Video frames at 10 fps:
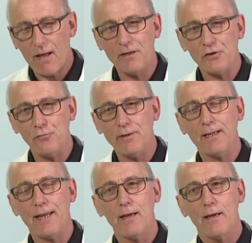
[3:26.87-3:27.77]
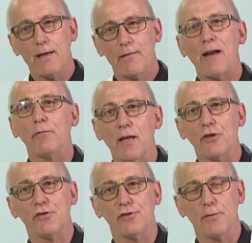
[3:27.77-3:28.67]
And it's really that
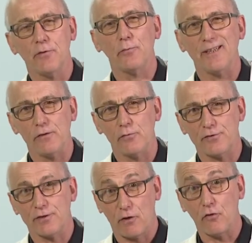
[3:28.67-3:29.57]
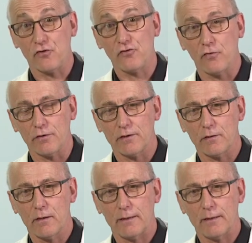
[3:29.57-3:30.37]
relationship that we use to construct